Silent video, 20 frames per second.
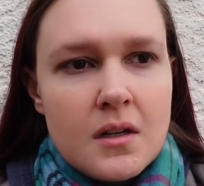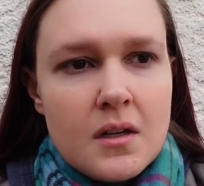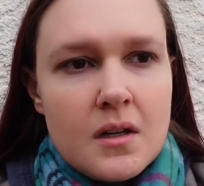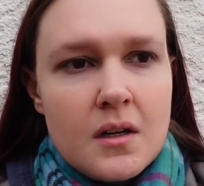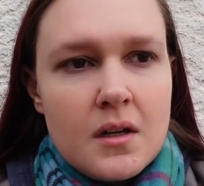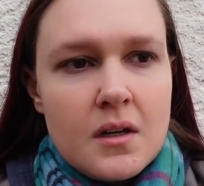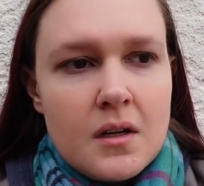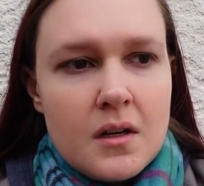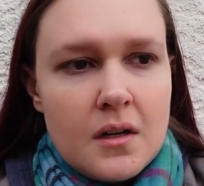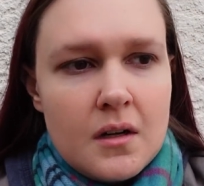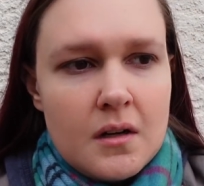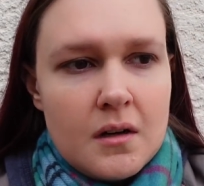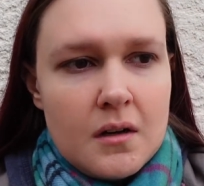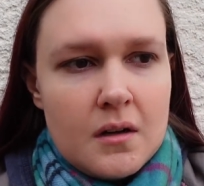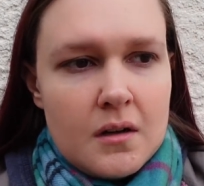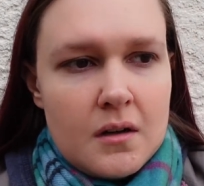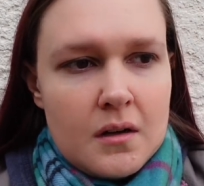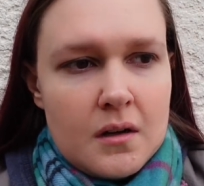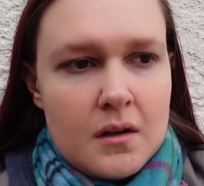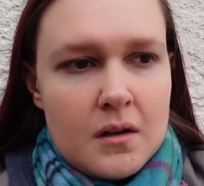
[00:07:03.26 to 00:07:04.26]

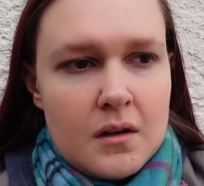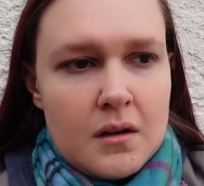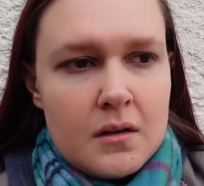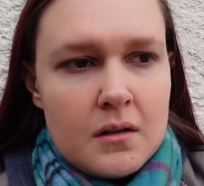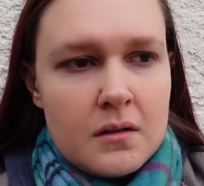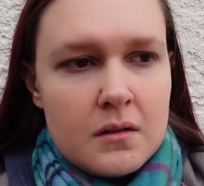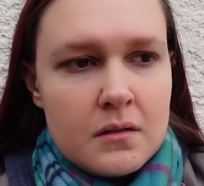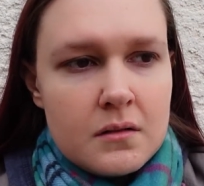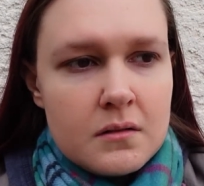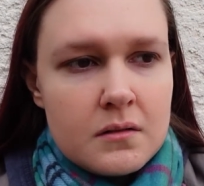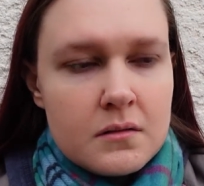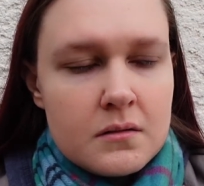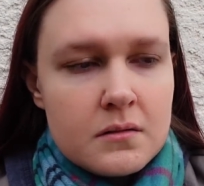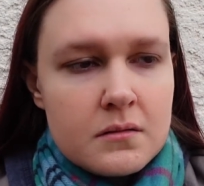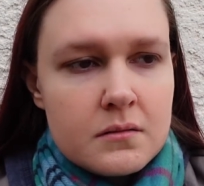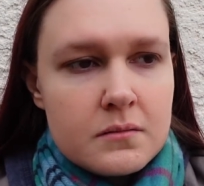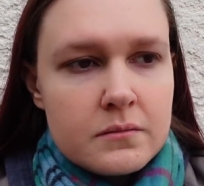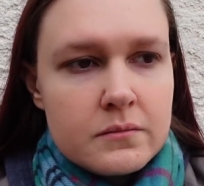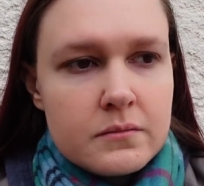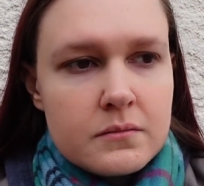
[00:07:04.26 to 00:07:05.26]

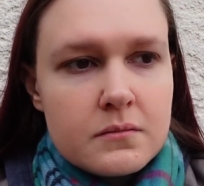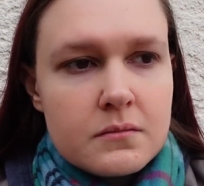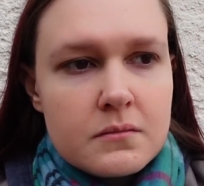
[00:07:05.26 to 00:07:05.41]
Nobody speaks.